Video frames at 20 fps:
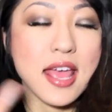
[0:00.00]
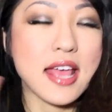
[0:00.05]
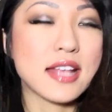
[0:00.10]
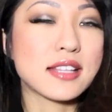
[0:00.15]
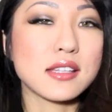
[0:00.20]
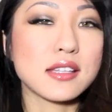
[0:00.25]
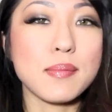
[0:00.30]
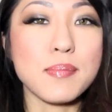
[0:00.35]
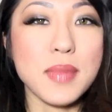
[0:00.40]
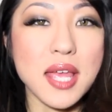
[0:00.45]

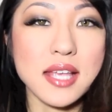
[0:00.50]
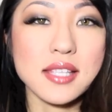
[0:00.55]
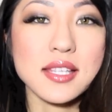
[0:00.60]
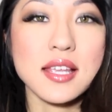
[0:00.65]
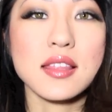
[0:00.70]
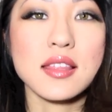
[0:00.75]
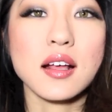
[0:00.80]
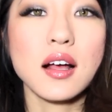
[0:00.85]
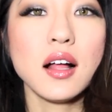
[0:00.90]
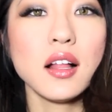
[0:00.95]
It's
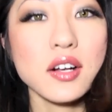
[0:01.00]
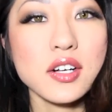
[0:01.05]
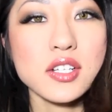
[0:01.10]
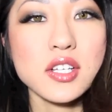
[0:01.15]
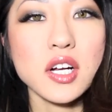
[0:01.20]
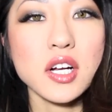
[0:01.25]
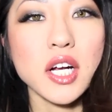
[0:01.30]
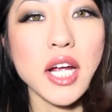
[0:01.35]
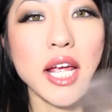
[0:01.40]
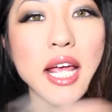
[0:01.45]
amazing. The colors
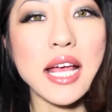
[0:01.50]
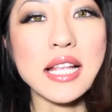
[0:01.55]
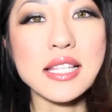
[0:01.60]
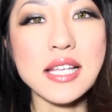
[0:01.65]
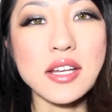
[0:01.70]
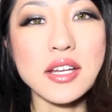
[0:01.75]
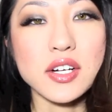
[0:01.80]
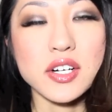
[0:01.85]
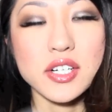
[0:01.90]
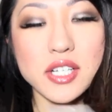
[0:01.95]
are great.
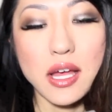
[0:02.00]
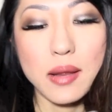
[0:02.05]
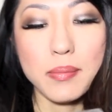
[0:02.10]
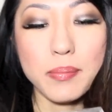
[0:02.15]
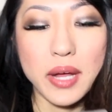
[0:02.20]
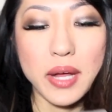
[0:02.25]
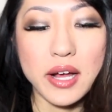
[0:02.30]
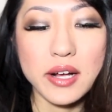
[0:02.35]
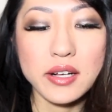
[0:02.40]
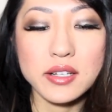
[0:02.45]
It's under
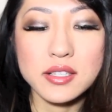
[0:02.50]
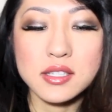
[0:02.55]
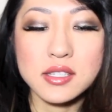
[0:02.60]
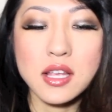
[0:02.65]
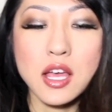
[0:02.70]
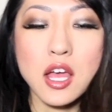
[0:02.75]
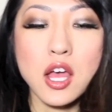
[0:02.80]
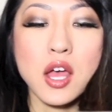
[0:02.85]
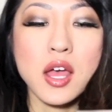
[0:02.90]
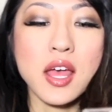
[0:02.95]
10 bucks.
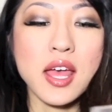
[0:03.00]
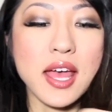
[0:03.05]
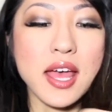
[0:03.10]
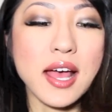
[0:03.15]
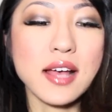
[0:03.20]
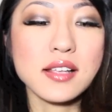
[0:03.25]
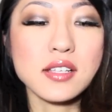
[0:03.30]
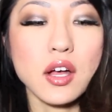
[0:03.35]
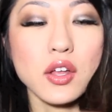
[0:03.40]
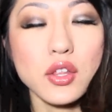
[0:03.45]
It
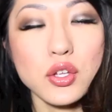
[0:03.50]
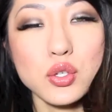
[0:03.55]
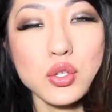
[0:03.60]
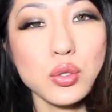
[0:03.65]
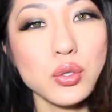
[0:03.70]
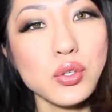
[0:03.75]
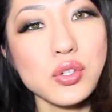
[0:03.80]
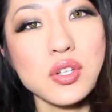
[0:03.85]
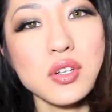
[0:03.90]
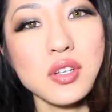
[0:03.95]
has all the
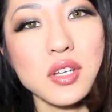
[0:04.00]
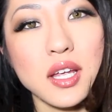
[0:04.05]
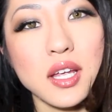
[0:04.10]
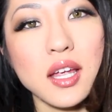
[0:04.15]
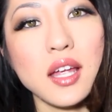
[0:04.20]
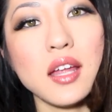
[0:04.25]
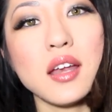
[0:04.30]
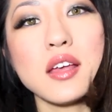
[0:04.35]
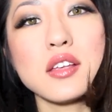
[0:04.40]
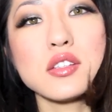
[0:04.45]
tools you
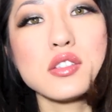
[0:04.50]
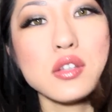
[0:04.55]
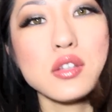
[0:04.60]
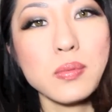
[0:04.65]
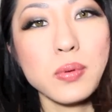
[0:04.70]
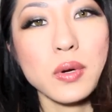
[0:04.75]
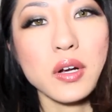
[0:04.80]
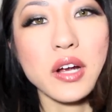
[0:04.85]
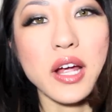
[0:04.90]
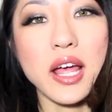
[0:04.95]
need.
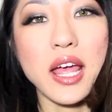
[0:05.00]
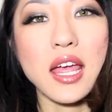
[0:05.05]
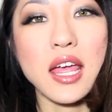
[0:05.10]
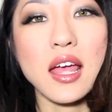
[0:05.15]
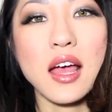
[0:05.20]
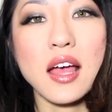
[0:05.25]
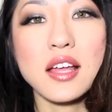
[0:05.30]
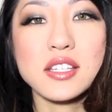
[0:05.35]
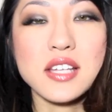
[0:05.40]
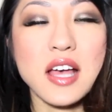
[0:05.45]
Super
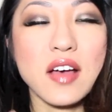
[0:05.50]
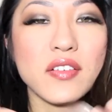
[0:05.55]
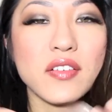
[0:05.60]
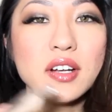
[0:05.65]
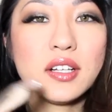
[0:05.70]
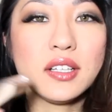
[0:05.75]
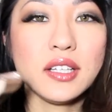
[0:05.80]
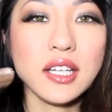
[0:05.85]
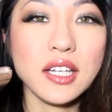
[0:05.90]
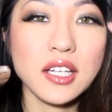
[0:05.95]
great.
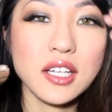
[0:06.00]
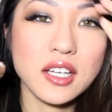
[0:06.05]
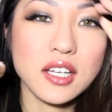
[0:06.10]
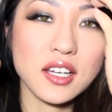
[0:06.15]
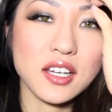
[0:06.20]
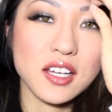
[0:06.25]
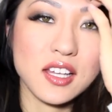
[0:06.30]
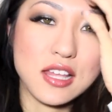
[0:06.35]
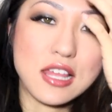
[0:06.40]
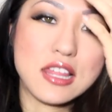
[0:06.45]
Definitely,
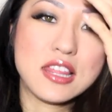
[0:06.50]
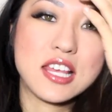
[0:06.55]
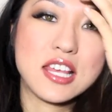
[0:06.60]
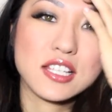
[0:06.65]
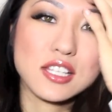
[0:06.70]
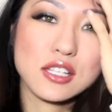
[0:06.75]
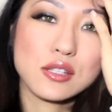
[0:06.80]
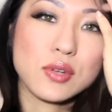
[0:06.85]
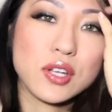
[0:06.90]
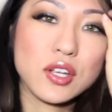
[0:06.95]

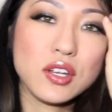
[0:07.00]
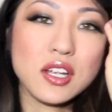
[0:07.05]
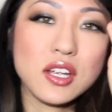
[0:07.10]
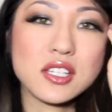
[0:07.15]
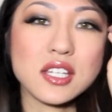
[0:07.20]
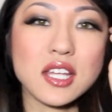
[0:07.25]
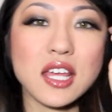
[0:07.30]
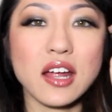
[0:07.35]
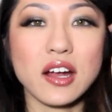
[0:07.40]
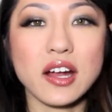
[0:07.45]
this is what you
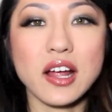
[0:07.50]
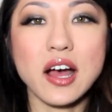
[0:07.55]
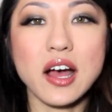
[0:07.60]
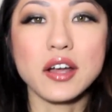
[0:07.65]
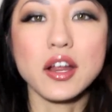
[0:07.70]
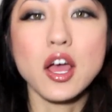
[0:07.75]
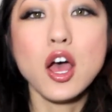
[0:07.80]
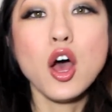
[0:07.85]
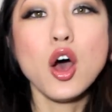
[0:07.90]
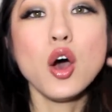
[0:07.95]
need to carry
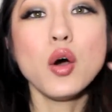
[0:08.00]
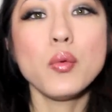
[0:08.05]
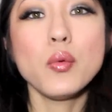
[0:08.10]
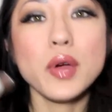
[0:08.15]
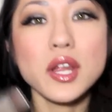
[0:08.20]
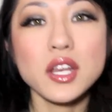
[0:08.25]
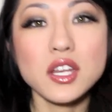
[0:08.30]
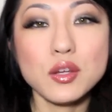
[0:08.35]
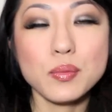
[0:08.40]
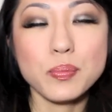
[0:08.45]
on
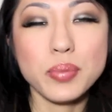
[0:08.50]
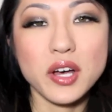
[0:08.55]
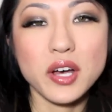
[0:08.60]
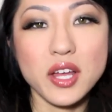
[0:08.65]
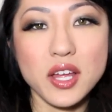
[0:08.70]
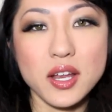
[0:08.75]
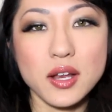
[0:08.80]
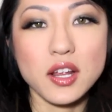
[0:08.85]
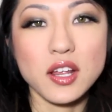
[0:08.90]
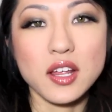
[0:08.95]
when you
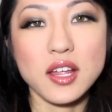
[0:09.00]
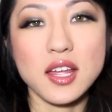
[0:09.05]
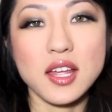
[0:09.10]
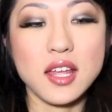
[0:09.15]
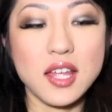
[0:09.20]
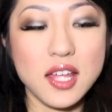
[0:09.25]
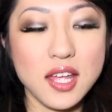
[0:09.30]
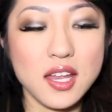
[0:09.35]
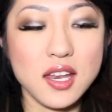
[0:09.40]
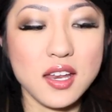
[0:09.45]
put
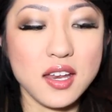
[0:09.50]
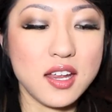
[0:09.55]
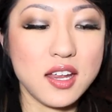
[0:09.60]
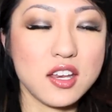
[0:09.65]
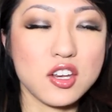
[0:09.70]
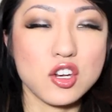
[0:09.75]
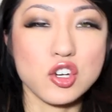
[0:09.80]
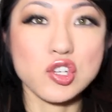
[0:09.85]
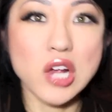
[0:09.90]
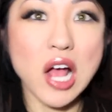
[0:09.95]
it
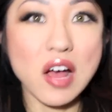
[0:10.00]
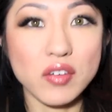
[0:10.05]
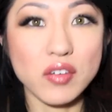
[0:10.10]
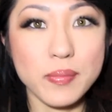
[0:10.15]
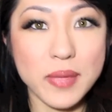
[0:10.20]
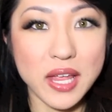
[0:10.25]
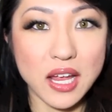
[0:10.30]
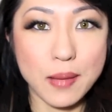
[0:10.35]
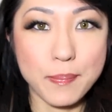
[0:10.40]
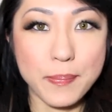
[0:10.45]
in your travel
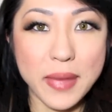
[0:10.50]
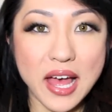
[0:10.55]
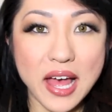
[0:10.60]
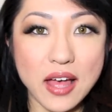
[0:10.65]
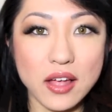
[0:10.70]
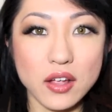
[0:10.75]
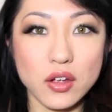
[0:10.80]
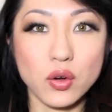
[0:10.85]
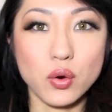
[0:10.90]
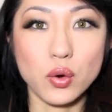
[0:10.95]
makeup
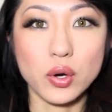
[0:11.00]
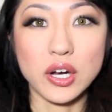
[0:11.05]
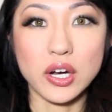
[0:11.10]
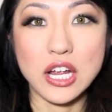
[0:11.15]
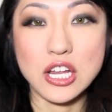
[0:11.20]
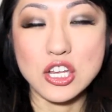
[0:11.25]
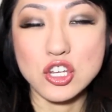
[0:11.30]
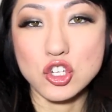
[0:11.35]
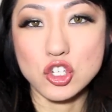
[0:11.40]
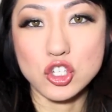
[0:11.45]
bag or
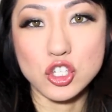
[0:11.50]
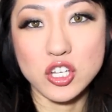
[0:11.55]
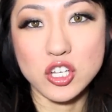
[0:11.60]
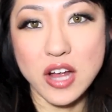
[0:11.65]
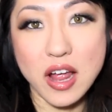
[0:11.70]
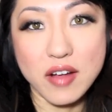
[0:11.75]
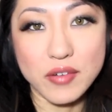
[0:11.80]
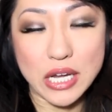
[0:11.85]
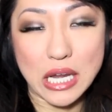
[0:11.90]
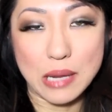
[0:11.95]
in just
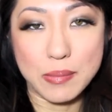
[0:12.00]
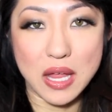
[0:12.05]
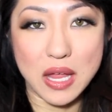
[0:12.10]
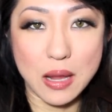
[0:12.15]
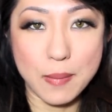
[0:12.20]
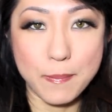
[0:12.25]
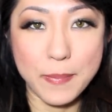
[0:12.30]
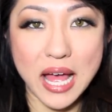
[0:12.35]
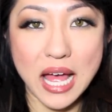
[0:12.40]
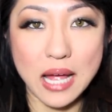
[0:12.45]
your everyday
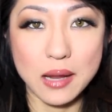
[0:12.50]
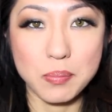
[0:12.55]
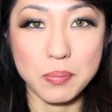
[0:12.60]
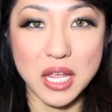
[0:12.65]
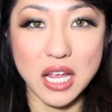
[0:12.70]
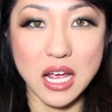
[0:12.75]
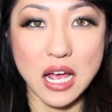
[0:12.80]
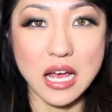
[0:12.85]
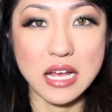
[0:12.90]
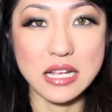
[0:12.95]
makeup bag
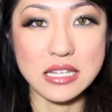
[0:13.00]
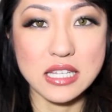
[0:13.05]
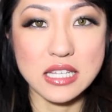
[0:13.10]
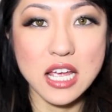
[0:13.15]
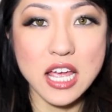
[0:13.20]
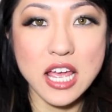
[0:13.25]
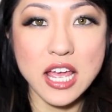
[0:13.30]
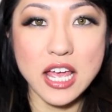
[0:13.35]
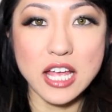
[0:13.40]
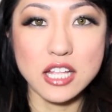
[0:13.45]
because
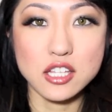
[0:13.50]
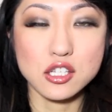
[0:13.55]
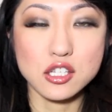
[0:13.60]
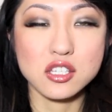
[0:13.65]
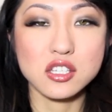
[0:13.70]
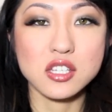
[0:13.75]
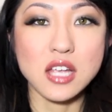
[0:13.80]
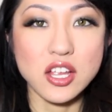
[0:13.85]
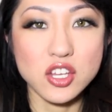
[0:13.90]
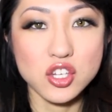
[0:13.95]
it's
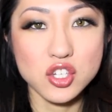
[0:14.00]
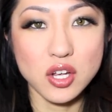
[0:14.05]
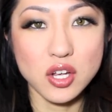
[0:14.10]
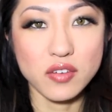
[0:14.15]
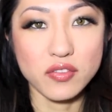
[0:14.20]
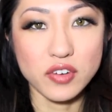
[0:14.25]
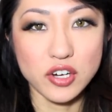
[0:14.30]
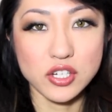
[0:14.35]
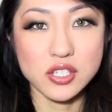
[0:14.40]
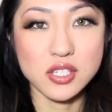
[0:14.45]
such
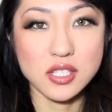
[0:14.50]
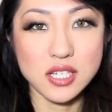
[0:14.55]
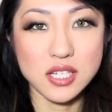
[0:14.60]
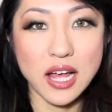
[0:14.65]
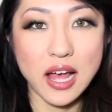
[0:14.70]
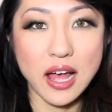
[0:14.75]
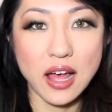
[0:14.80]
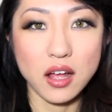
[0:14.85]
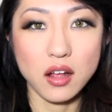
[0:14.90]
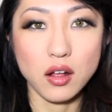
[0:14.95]
a
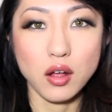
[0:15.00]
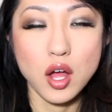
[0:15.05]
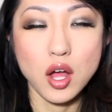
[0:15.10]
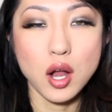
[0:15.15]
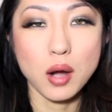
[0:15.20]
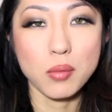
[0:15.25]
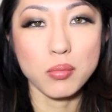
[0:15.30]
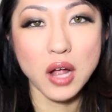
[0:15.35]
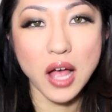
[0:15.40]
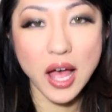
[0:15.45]
versatile
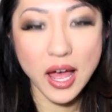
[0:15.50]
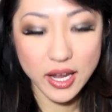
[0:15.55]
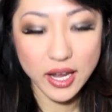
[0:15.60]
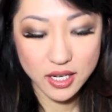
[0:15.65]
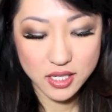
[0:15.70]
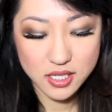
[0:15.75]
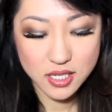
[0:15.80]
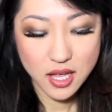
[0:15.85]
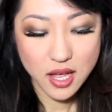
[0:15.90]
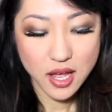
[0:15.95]

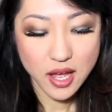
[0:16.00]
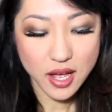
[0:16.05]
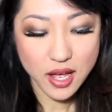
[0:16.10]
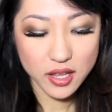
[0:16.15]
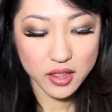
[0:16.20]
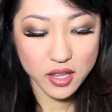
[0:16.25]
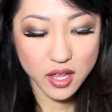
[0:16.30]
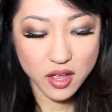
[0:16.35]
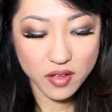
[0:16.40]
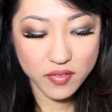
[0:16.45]
product.
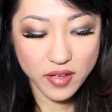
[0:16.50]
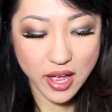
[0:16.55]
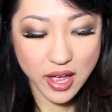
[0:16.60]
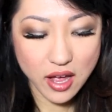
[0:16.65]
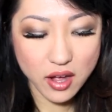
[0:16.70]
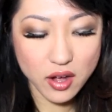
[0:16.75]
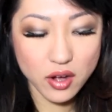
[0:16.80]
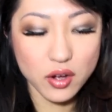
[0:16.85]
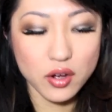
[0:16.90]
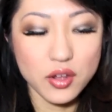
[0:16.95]
I love
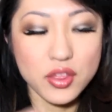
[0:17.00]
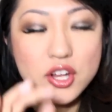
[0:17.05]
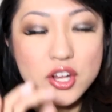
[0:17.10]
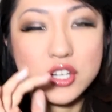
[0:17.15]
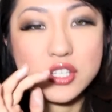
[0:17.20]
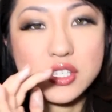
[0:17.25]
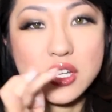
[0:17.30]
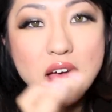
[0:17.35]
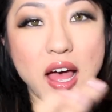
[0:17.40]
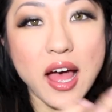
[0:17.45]
how
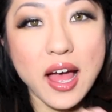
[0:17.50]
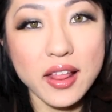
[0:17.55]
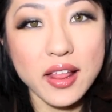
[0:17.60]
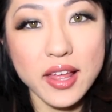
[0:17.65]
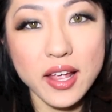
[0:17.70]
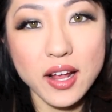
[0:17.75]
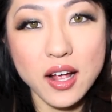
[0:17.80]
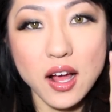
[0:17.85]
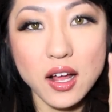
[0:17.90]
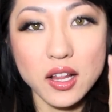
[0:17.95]
there's a
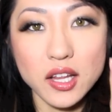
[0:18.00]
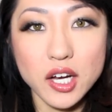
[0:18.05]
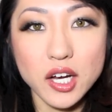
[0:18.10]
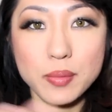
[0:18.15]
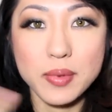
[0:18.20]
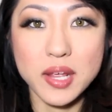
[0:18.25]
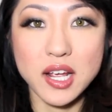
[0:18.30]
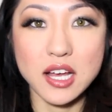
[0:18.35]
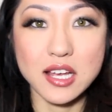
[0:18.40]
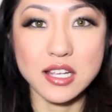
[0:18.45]
highlight
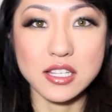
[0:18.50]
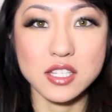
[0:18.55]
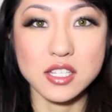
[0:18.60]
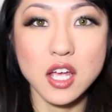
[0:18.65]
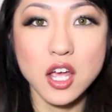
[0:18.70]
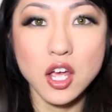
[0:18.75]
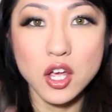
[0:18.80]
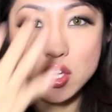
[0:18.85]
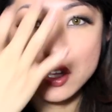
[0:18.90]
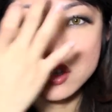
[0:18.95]
color because
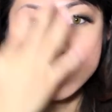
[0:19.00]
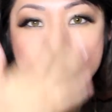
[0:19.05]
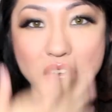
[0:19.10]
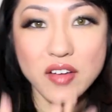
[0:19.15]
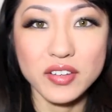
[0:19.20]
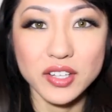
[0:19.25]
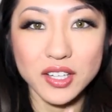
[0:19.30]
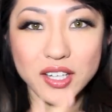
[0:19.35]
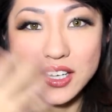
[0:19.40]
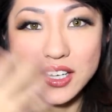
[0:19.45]
you
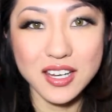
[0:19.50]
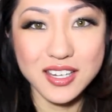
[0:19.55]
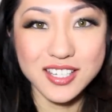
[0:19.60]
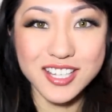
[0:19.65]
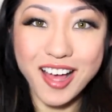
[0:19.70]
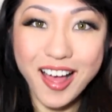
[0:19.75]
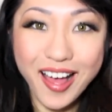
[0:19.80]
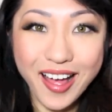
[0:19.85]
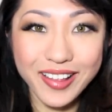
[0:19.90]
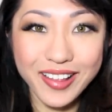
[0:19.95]
definitely need
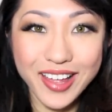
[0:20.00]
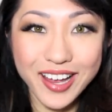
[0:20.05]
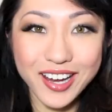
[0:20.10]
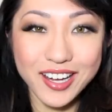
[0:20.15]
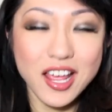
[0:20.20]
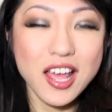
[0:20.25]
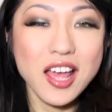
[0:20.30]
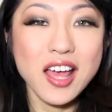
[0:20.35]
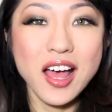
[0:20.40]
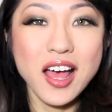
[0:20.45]
to
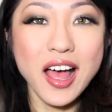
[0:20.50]
highlight.